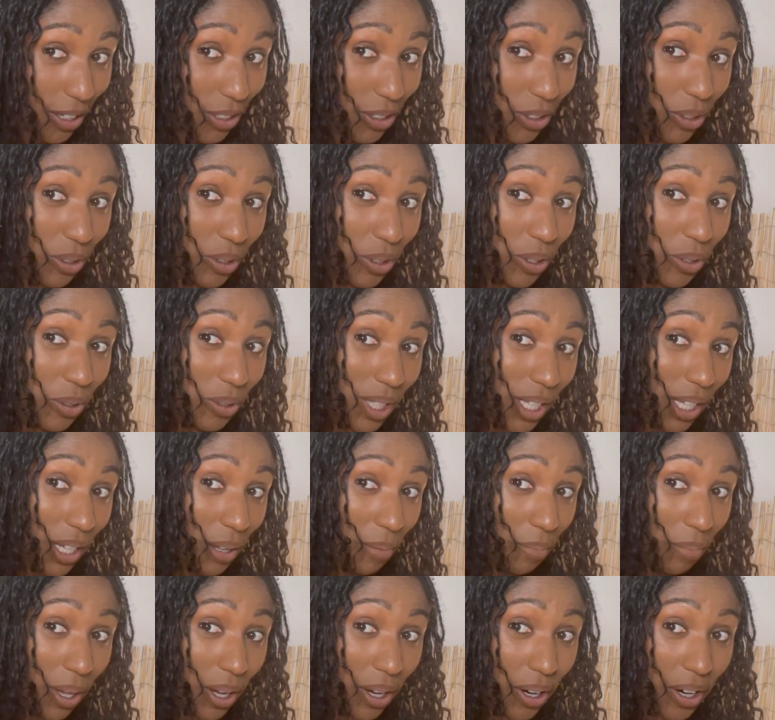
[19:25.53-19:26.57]
So using a
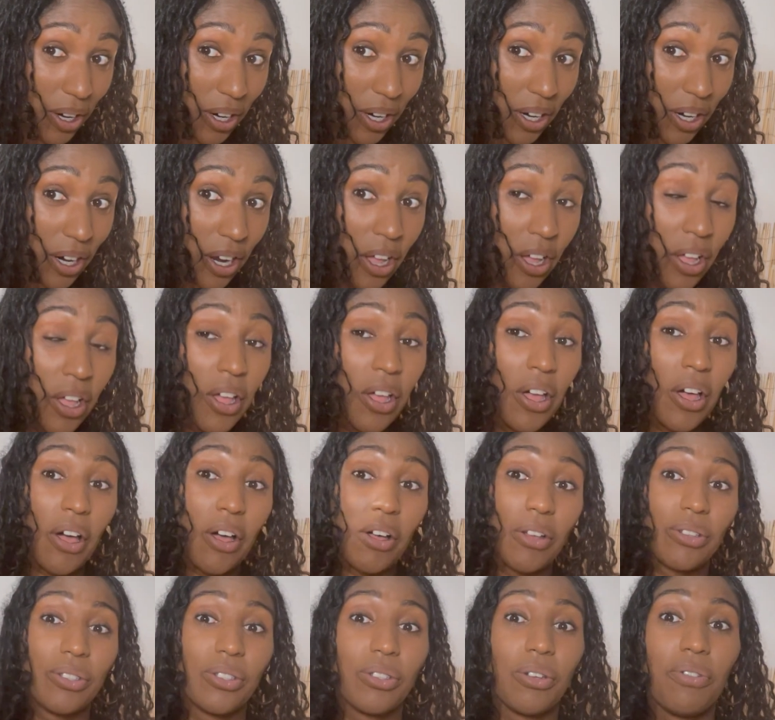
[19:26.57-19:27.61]
mirror,
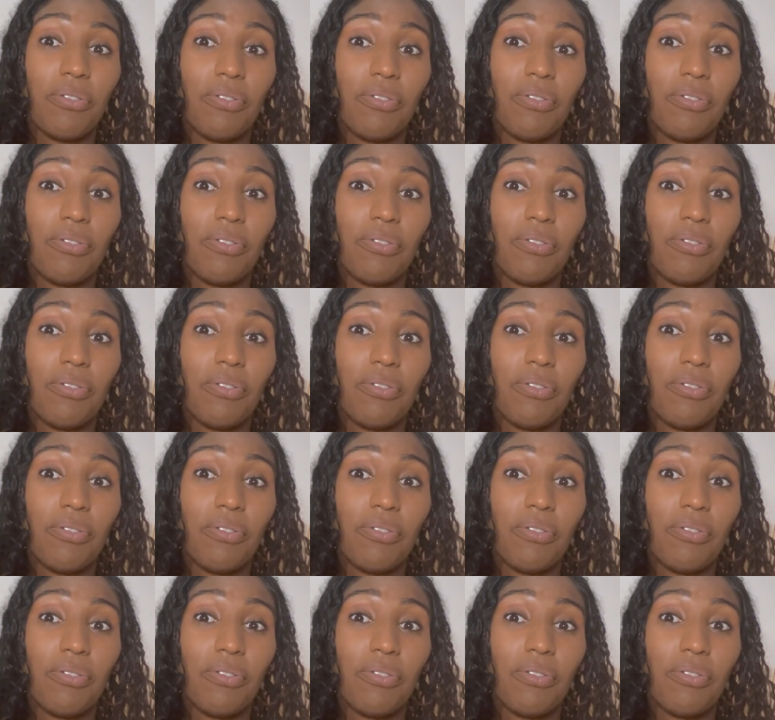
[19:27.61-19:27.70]
also